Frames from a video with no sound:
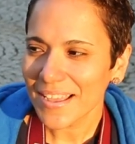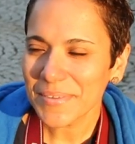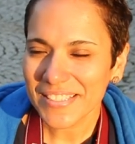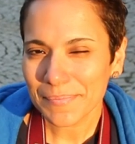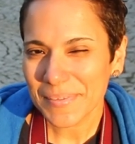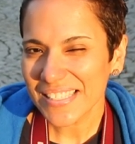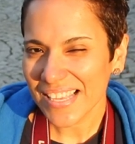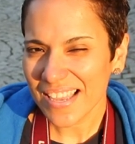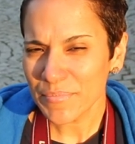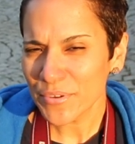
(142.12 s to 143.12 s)
M E T P
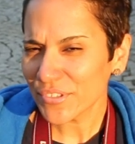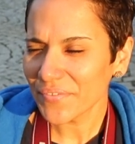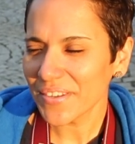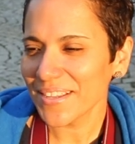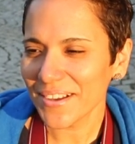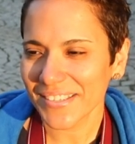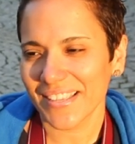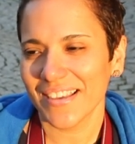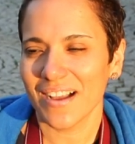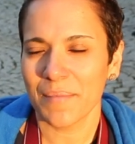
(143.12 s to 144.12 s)
ten music video, I was
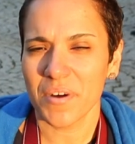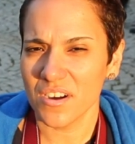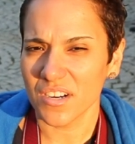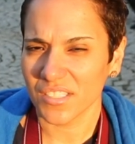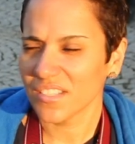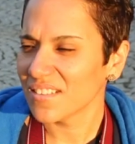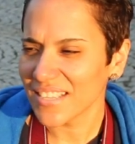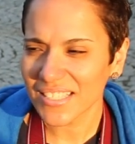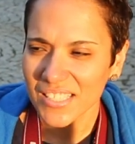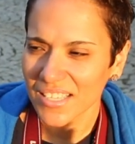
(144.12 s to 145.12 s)
like, I'm hooked.
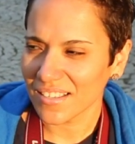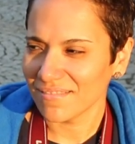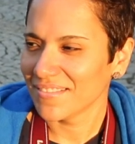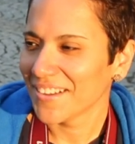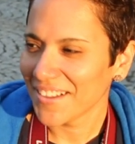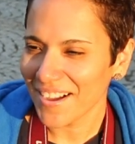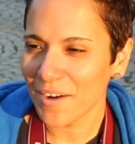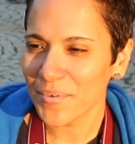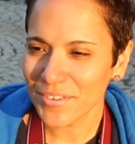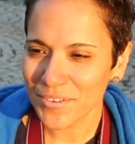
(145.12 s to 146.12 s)
That's it. I
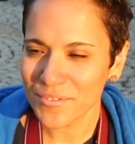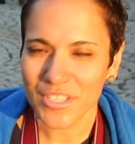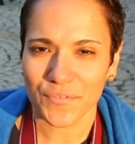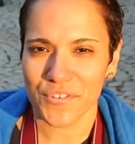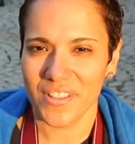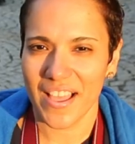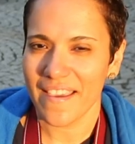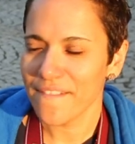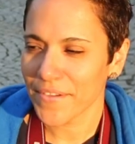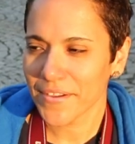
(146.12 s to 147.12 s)
want to do this for
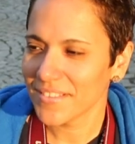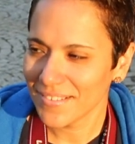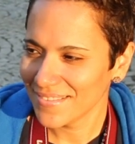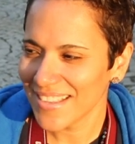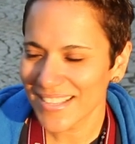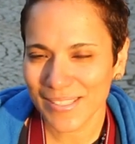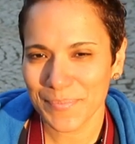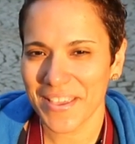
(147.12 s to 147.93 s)
life. That's me.